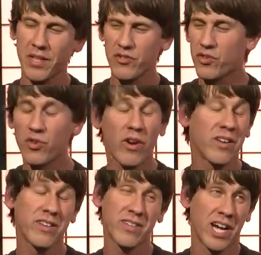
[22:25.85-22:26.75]
screwing
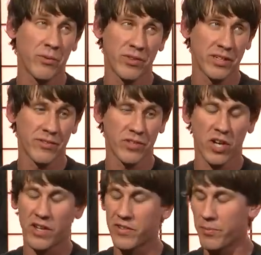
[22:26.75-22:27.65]
around on the side with like different
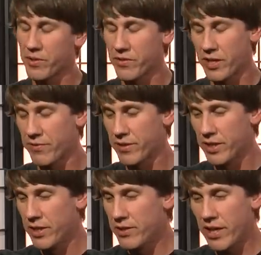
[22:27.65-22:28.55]
concepts and stuff
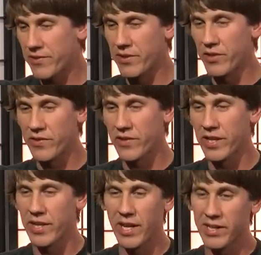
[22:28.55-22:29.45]
not seriously.